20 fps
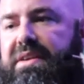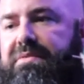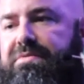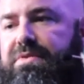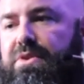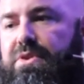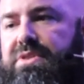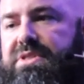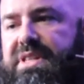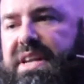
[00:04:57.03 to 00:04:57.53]

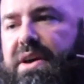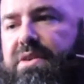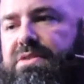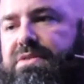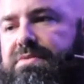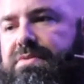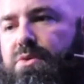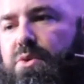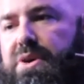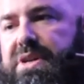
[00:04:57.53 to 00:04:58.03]
volts. Now
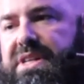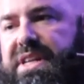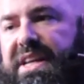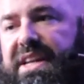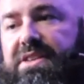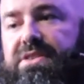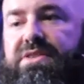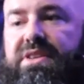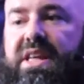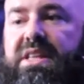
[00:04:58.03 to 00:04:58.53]
it's
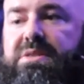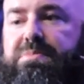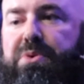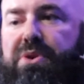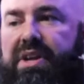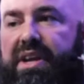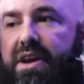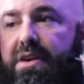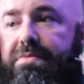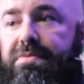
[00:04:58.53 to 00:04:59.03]
fourteen. So that's
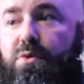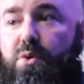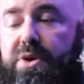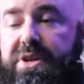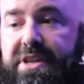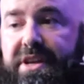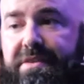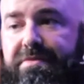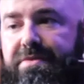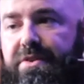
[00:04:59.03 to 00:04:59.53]
putting out
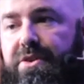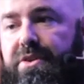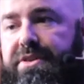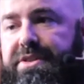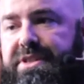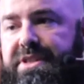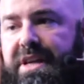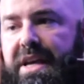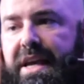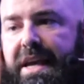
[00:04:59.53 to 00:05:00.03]
fourteen
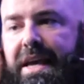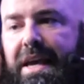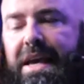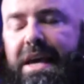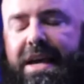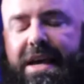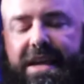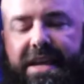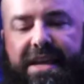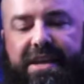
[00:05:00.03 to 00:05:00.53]
volts.
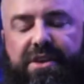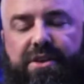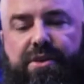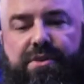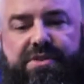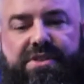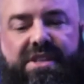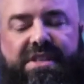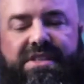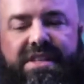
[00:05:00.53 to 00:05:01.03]
It
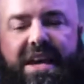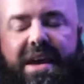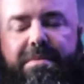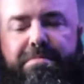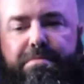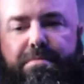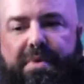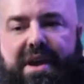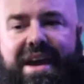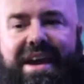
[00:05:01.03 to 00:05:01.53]
uses
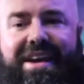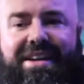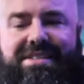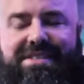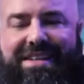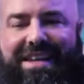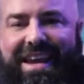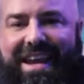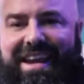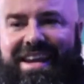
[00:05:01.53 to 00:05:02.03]
at
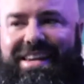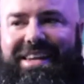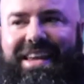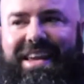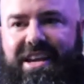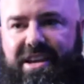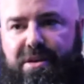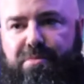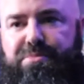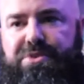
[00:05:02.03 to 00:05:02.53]
max eight
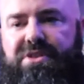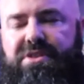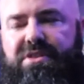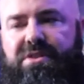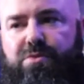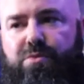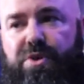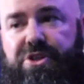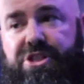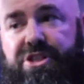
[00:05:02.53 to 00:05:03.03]
amps,
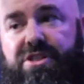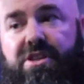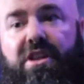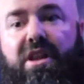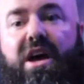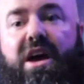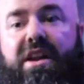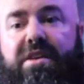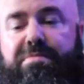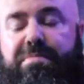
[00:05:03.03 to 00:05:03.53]
which is a lot of